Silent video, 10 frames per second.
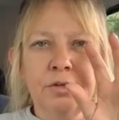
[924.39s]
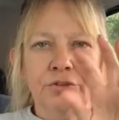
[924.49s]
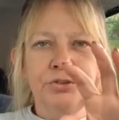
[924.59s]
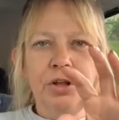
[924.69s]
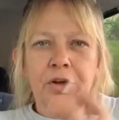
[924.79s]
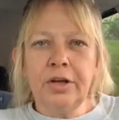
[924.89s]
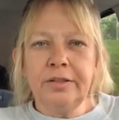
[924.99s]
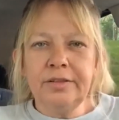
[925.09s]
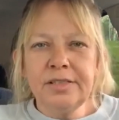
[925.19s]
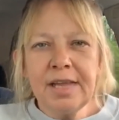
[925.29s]
stuck
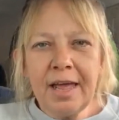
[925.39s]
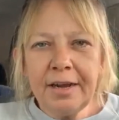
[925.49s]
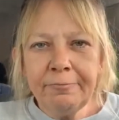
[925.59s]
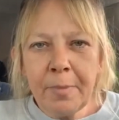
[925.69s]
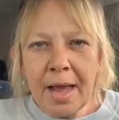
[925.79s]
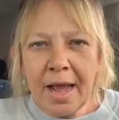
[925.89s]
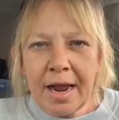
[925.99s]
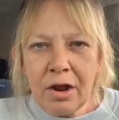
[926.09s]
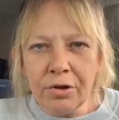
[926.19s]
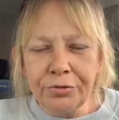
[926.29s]
at the side of my
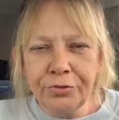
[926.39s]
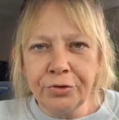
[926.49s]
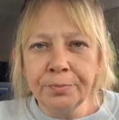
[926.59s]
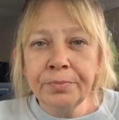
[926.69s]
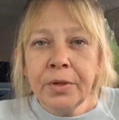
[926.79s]
house,